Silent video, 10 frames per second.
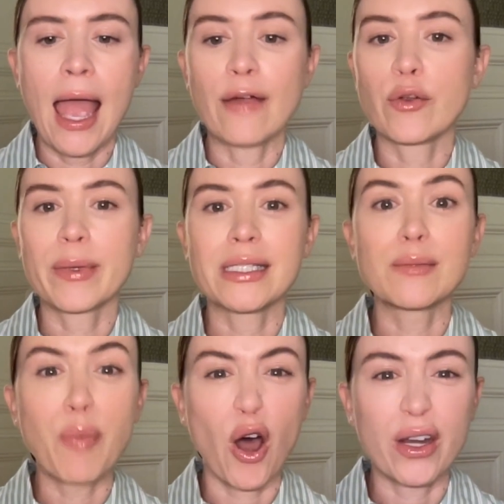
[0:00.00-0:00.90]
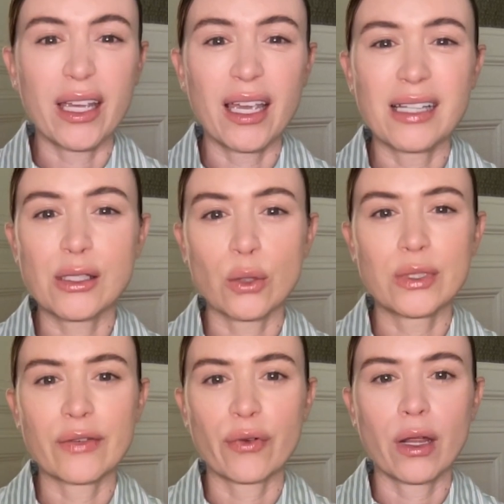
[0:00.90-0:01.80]
Everybody's body is so
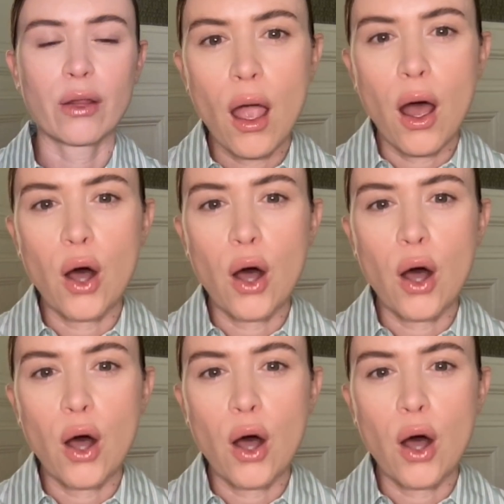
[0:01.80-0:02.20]
different.